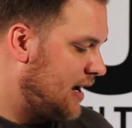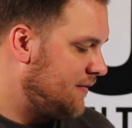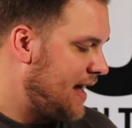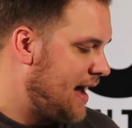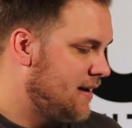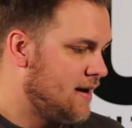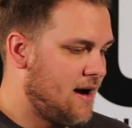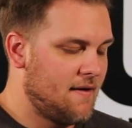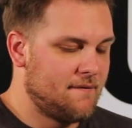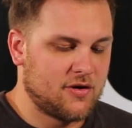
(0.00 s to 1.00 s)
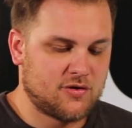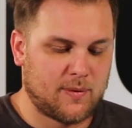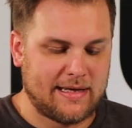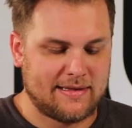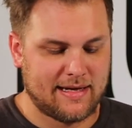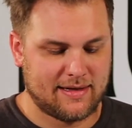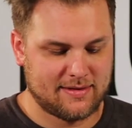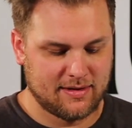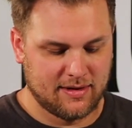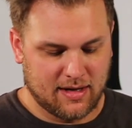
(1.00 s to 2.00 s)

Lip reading: of that, of verse 26.